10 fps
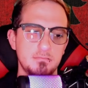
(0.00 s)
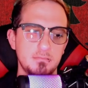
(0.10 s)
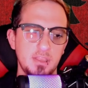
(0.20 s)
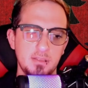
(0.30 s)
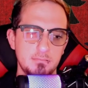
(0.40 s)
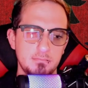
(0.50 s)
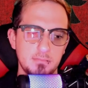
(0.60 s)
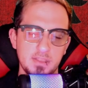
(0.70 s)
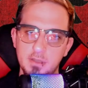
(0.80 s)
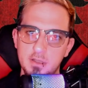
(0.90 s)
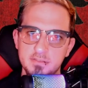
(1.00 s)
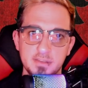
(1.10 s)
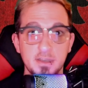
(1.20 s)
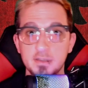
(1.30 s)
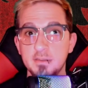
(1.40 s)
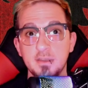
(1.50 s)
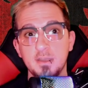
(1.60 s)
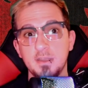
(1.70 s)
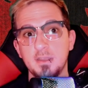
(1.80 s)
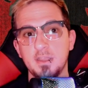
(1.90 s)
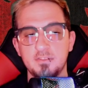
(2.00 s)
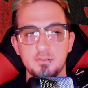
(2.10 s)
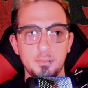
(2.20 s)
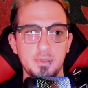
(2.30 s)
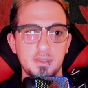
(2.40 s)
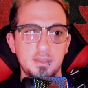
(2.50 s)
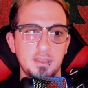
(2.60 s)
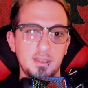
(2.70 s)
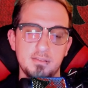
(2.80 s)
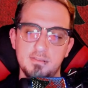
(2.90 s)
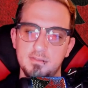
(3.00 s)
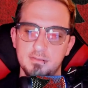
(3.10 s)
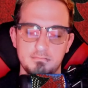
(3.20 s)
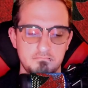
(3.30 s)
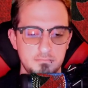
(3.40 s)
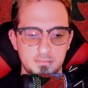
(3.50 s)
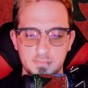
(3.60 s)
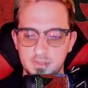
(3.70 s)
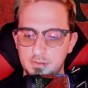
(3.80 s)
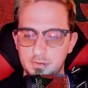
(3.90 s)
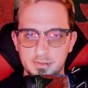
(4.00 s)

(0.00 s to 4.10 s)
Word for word: It's honestly done. It's too big. It's, you know,